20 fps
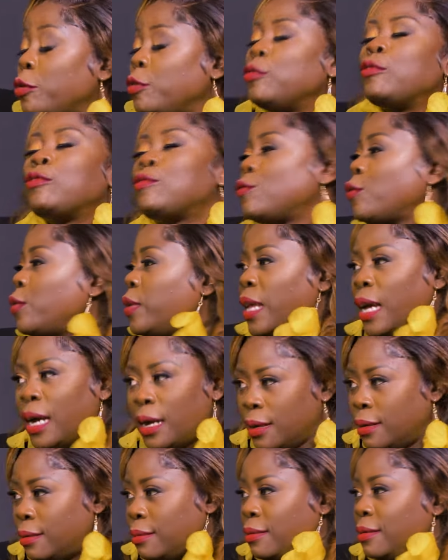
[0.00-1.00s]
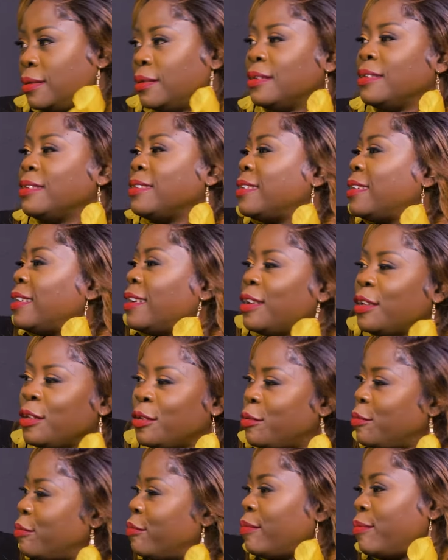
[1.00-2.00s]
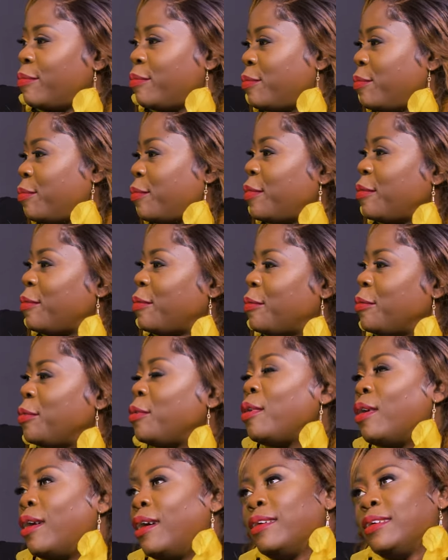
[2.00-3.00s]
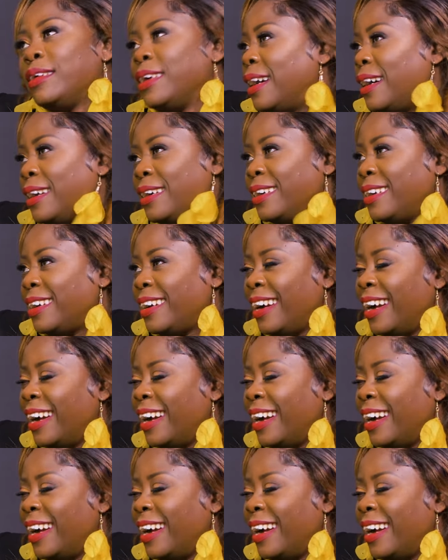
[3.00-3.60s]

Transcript: you're so young. Wow, well, you are young.